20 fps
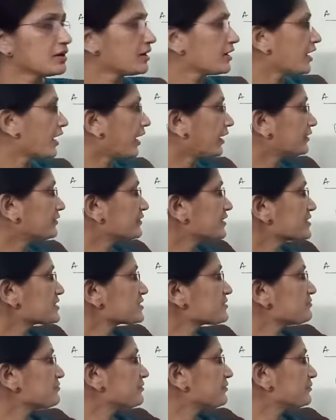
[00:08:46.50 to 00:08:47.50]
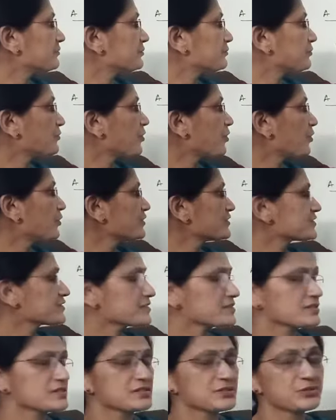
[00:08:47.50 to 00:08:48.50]
And this
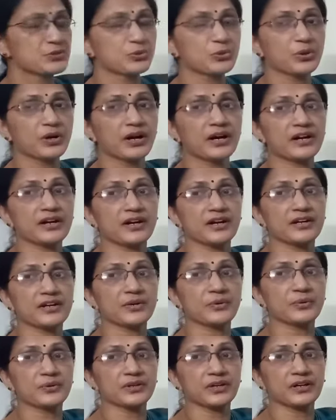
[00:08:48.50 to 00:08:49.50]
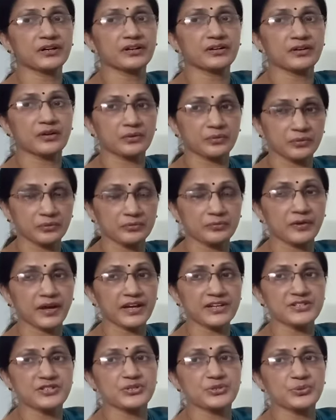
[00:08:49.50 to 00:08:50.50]
force 200 Newton or
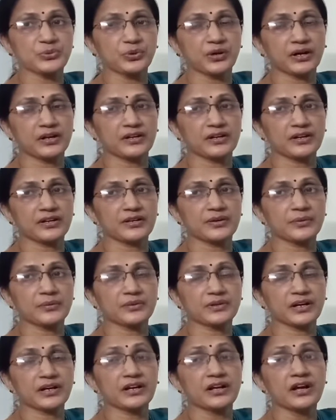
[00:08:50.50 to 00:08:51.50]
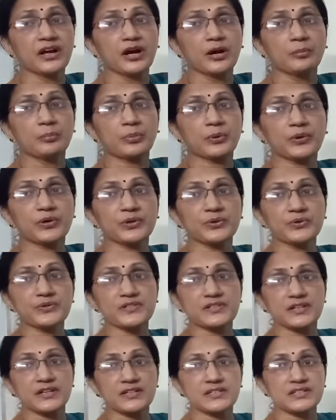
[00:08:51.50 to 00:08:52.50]
weight 200 Newton
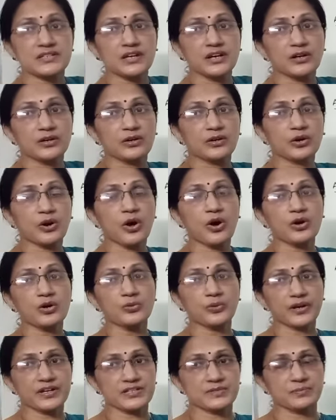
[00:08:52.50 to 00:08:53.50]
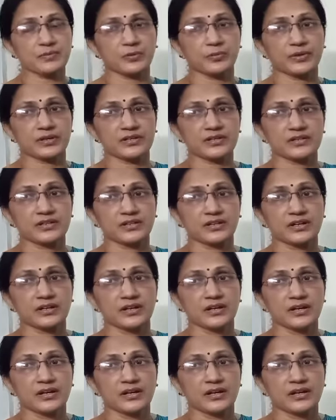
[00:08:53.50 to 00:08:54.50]
produces clockwise moment.
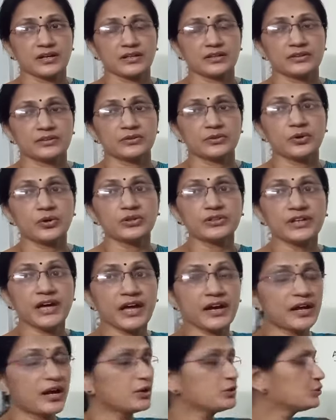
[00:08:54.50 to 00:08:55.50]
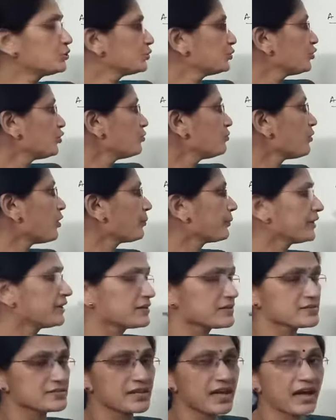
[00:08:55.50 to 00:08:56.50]
Though there are two
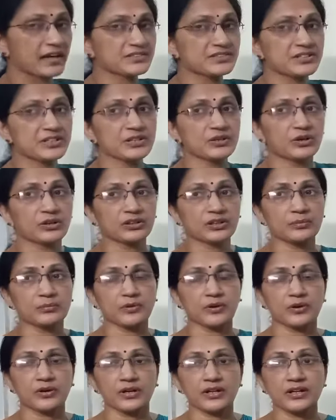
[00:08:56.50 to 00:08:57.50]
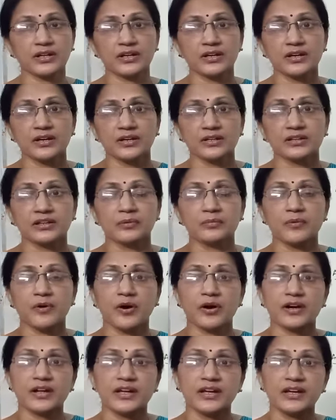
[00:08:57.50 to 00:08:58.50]
moments acting on the
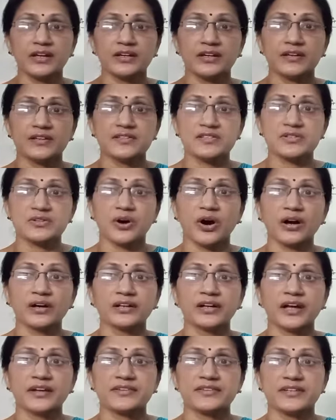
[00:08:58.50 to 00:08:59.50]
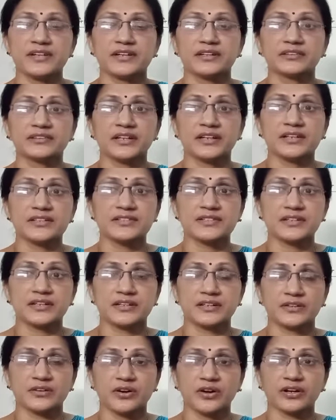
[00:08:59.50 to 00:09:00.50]
body is not getting
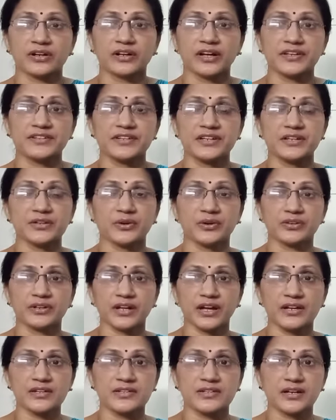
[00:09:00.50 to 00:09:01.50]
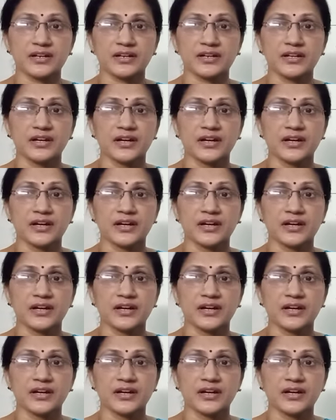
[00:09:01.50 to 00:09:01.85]
tilted or getting rotated